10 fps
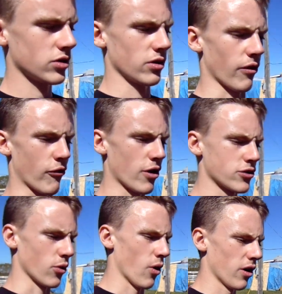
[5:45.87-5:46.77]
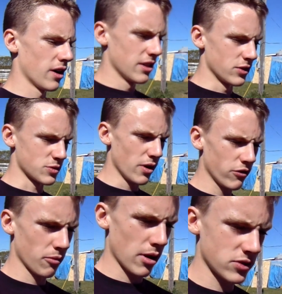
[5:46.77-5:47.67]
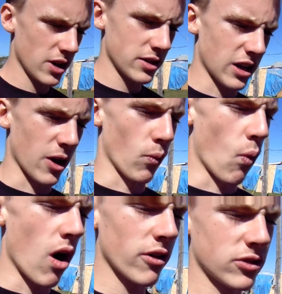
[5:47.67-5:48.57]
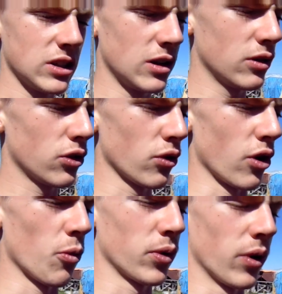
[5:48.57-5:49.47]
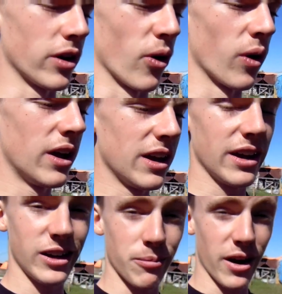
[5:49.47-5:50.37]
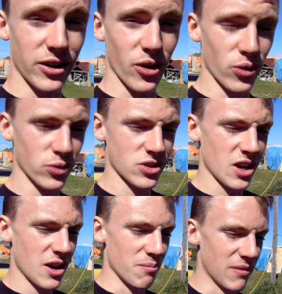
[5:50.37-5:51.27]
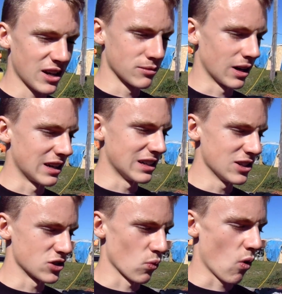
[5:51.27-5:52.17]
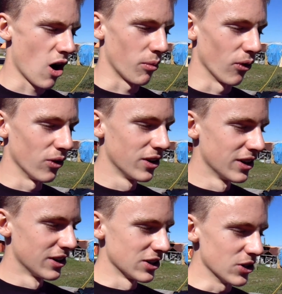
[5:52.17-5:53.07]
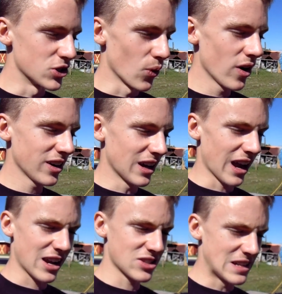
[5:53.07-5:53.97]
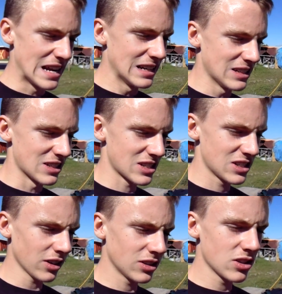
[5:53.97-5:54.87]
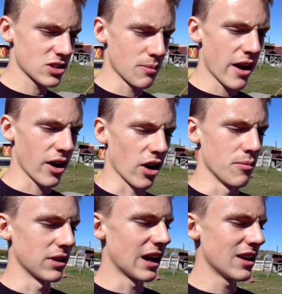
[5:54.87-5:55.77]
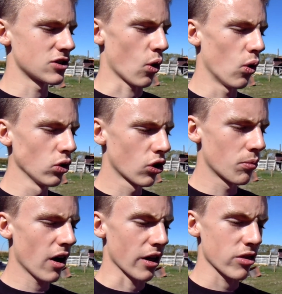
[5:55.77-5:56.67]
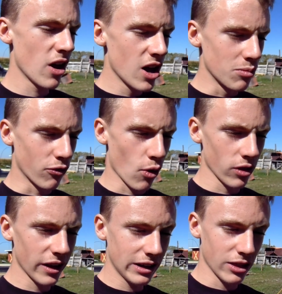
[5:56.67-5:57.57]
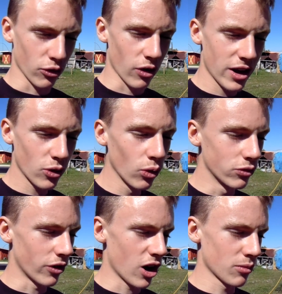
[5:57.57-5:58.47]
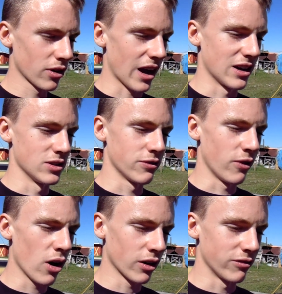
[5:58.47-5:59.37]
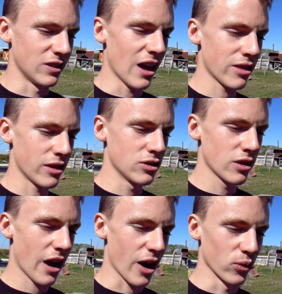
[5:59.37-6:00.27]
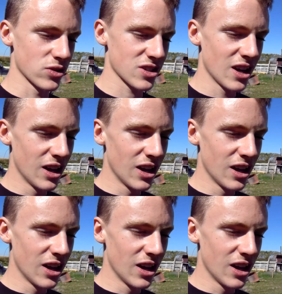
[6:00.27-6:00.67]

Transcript: on our front door, the smell from outside came wafting in through the open window, hitting my nose, making my knees wobble. Joy, hesitating, sucked in some air and began to hold her breath before letting the rankled farmer and his fog of death into the house.